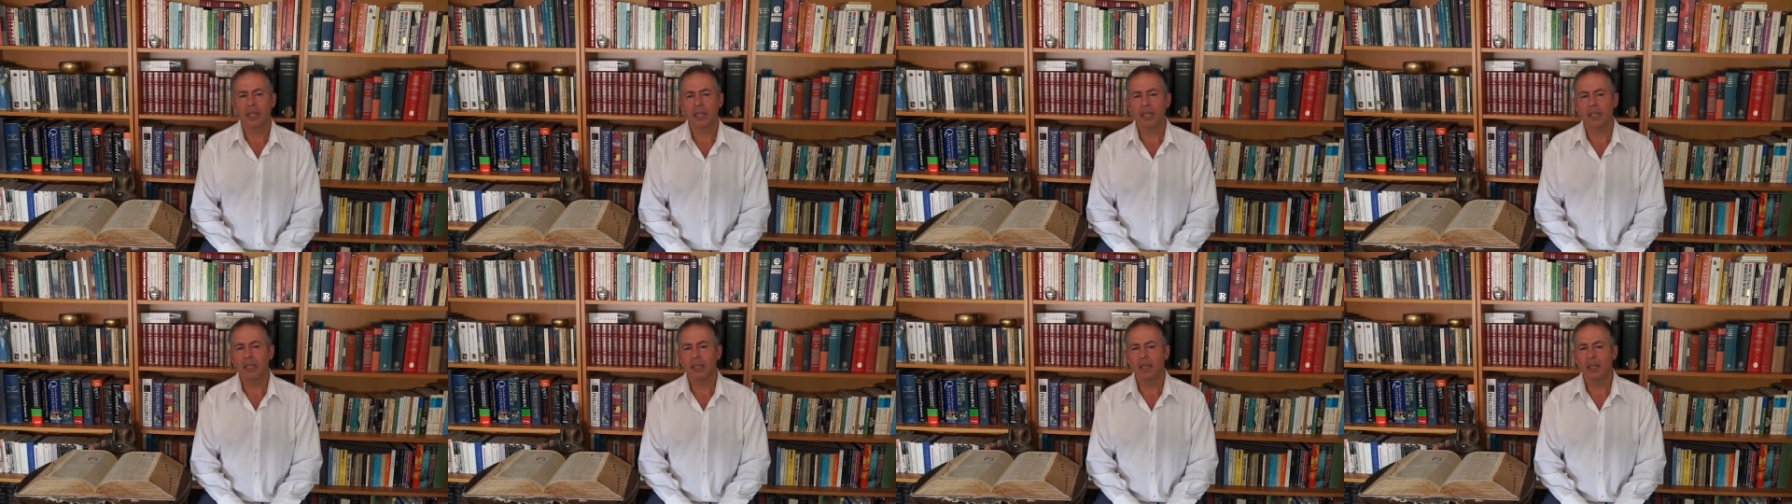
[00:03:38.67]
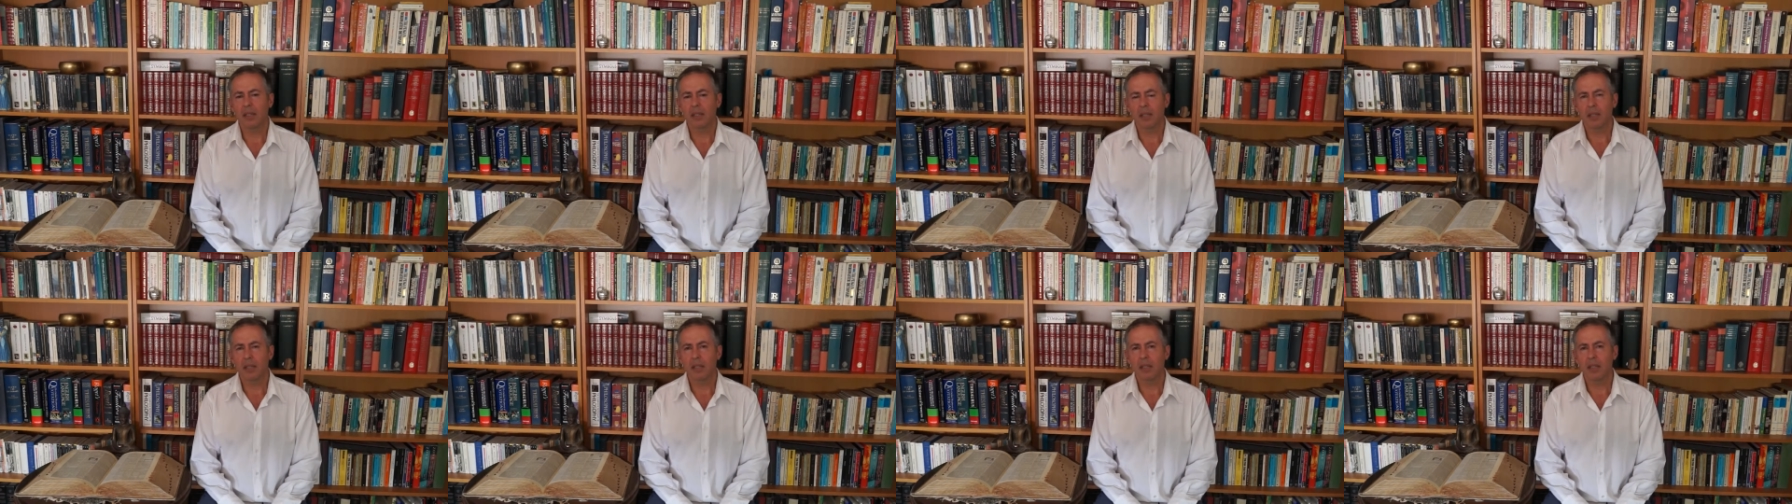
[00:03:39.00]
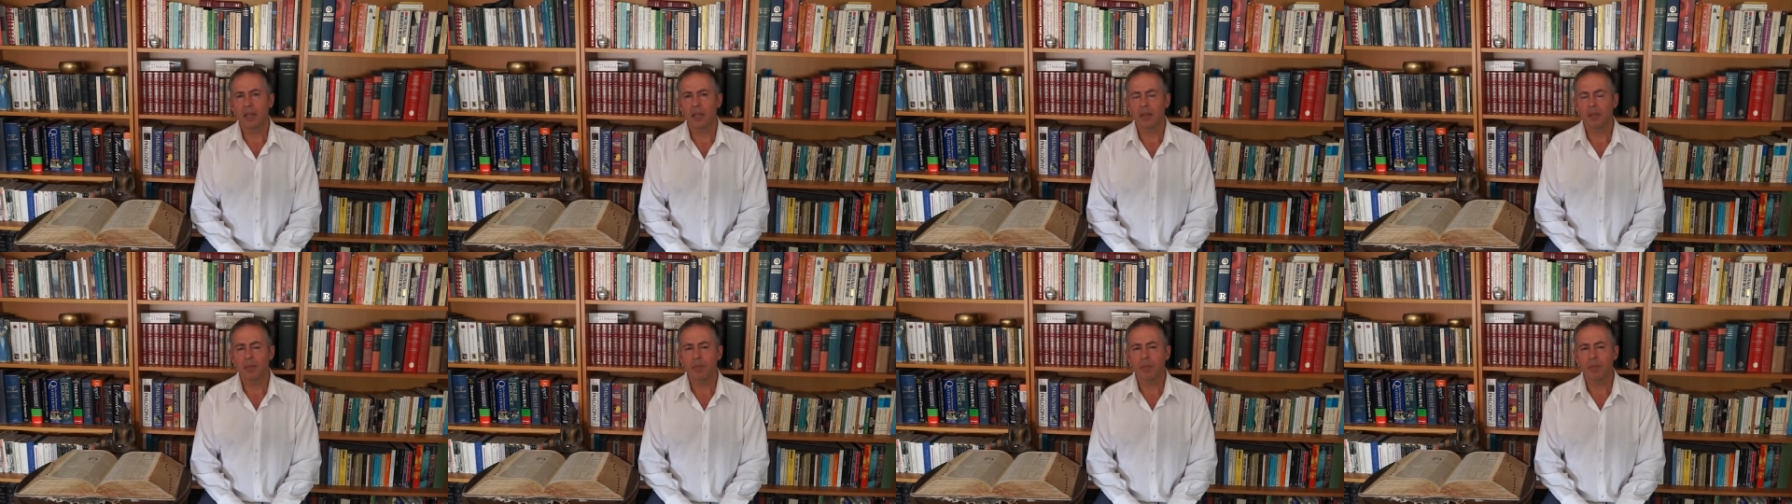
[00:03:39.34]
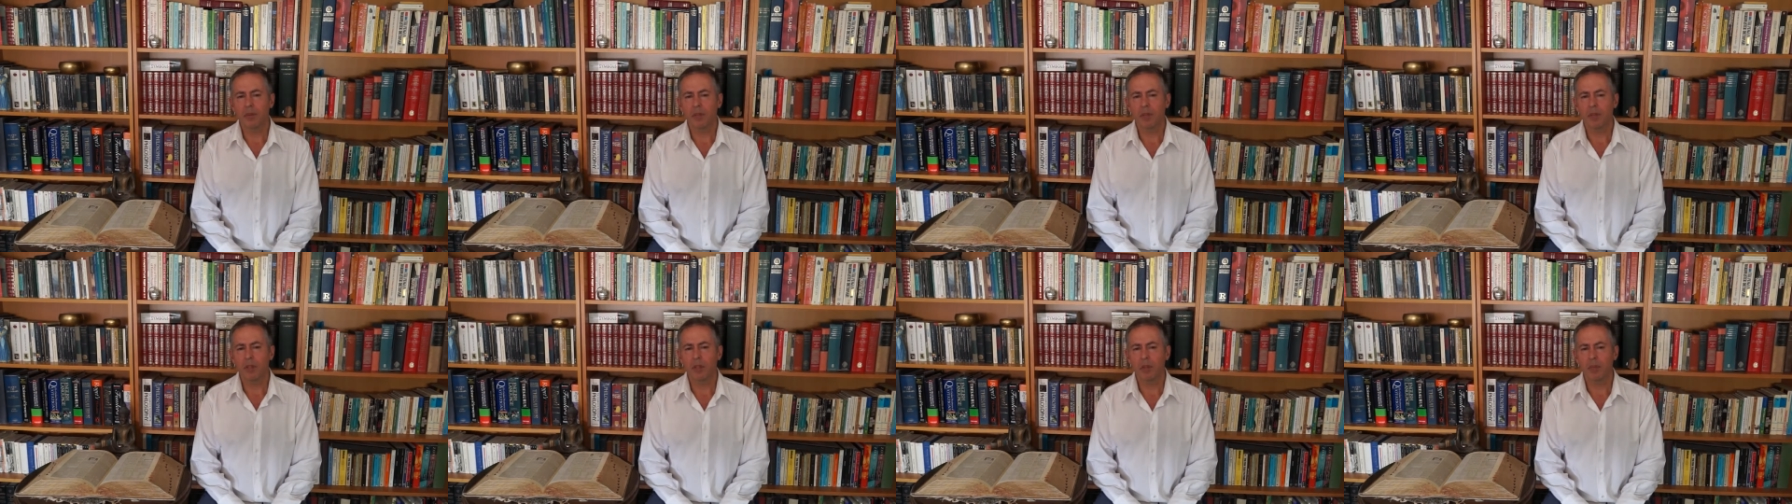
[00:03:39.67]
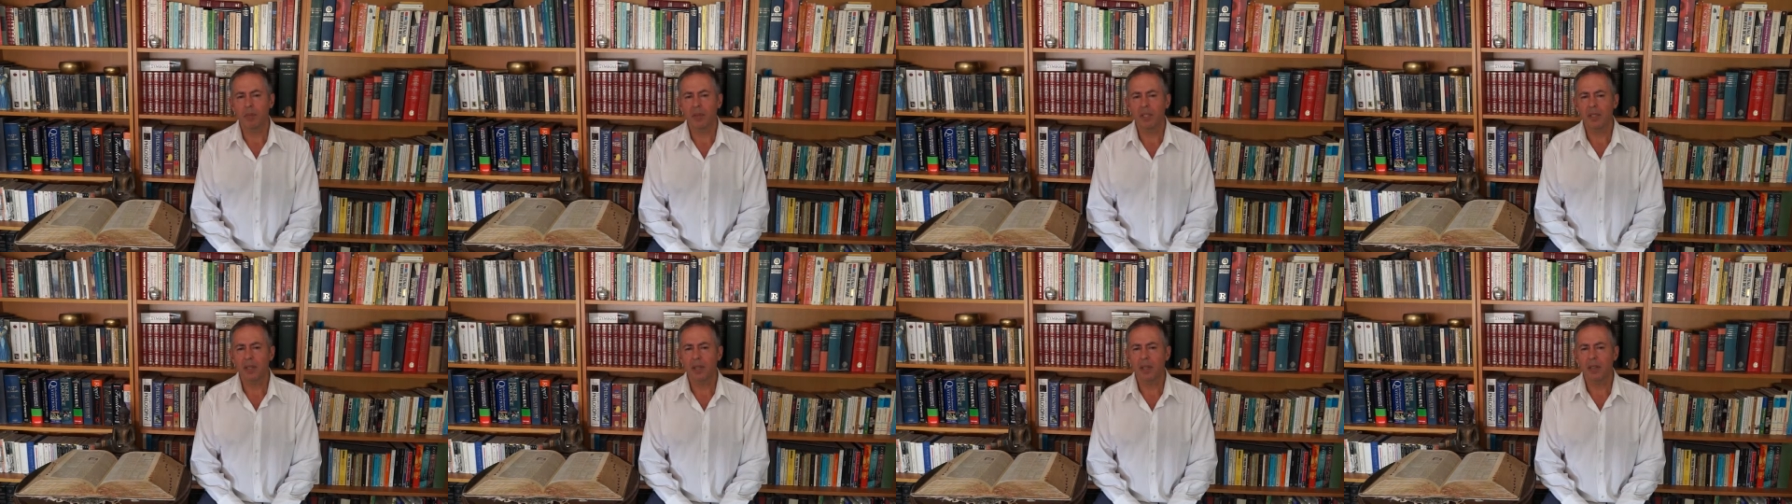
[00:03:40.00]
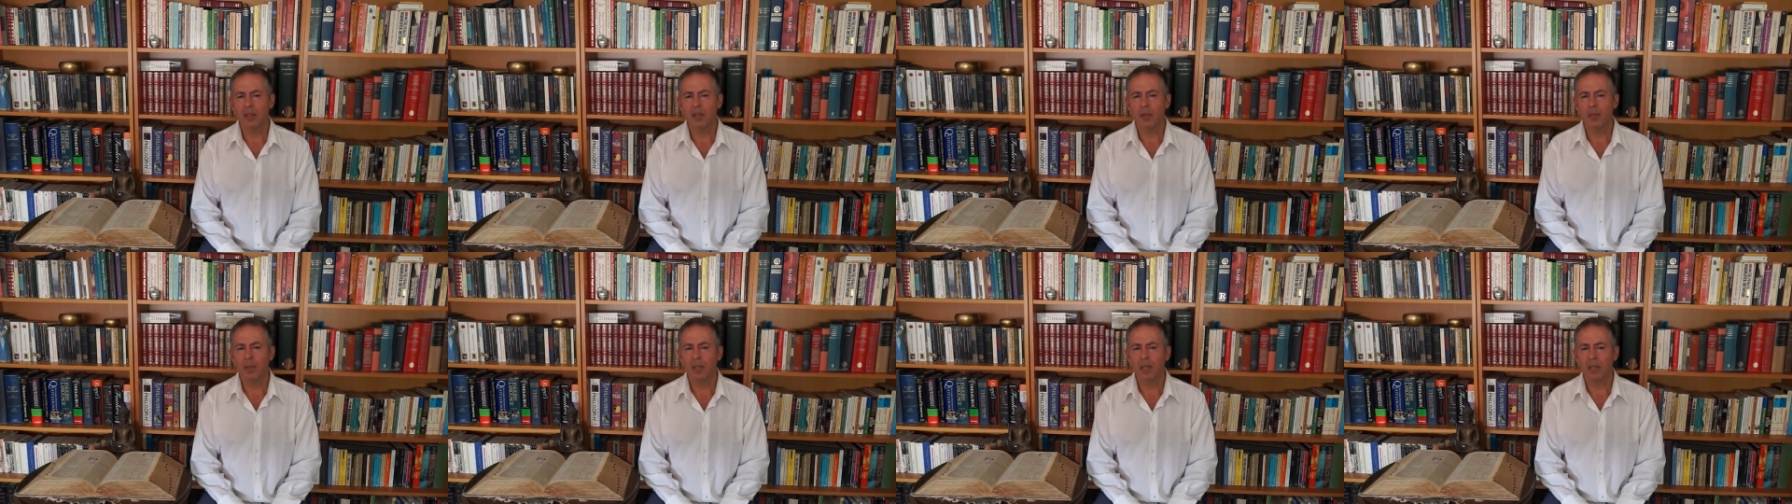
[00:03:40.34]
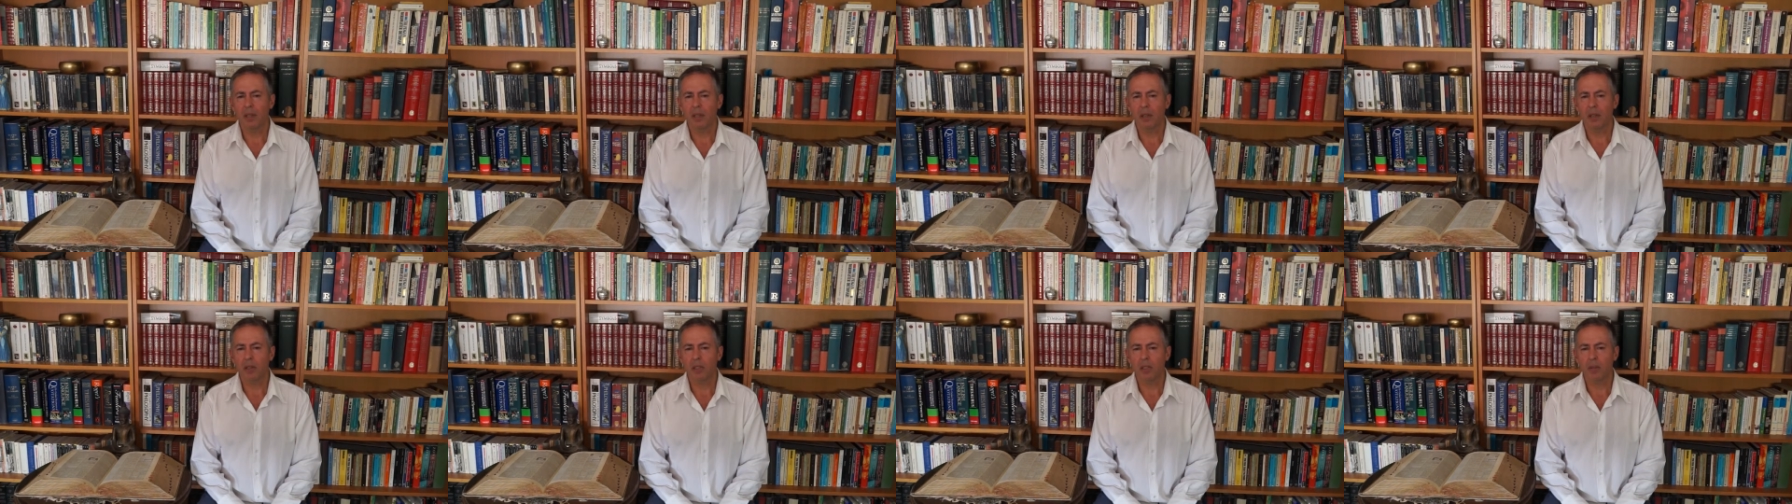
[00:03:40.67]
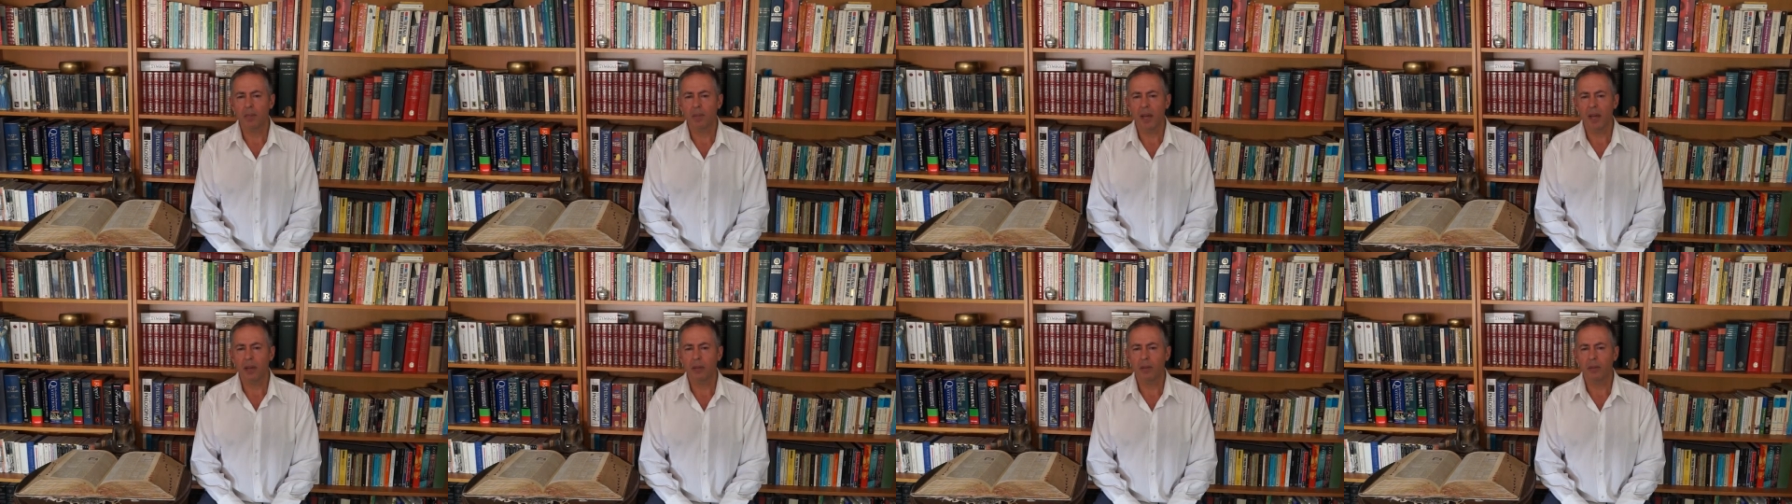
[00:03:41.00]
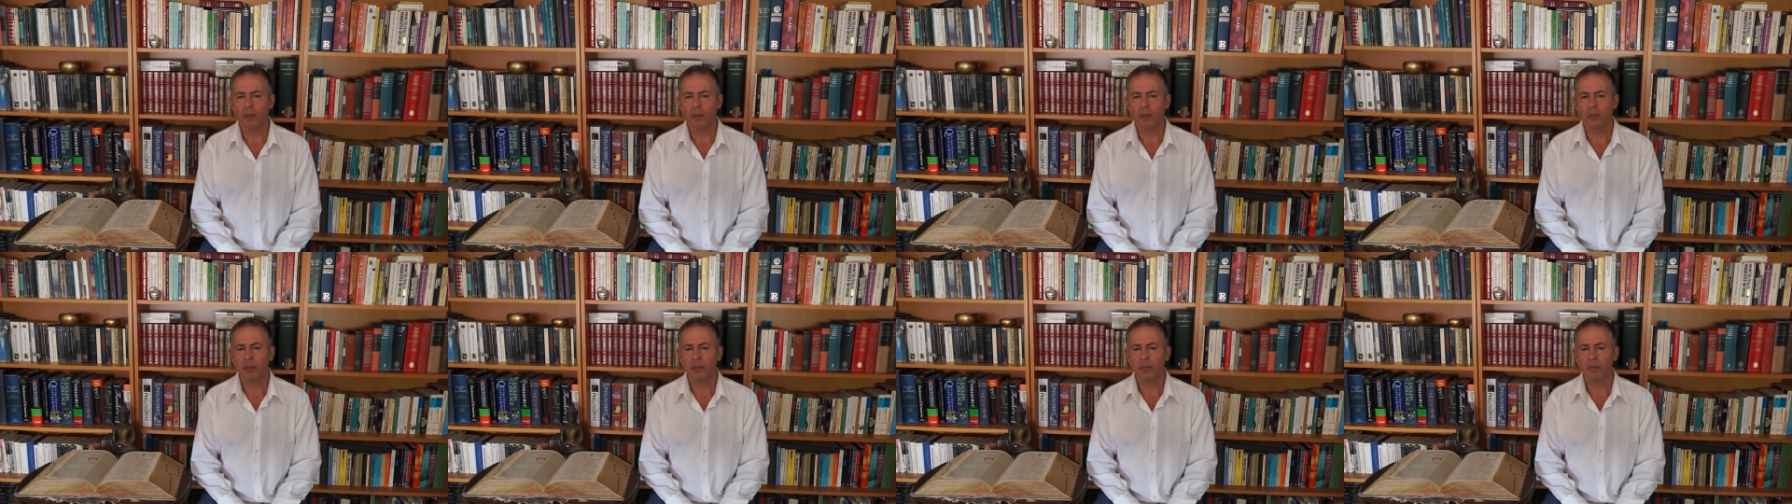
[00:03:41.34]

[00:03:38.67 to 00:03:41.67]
this could be said to be a lost battle,